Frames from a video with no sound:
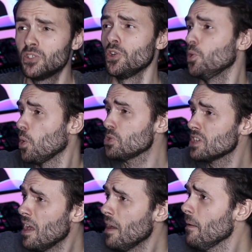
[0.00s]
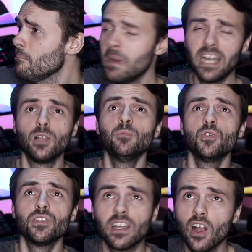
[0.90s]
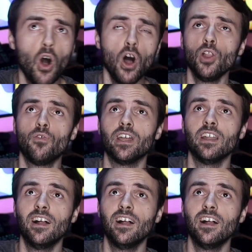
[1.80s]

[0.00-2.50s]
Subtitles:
solos, metal music, all of it.